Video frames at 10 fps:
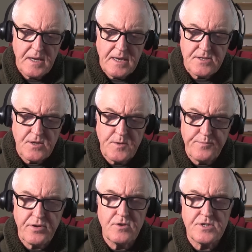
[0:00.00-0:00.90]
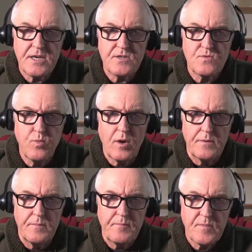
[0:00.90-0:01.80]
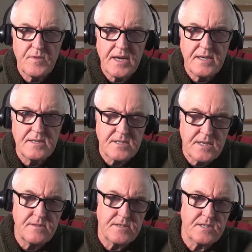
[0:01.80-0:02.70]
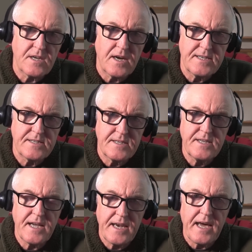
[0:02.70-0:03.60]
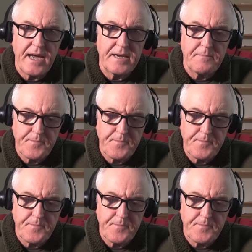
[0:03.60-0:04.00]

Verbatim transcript: So the process one, they synthesize the DNA.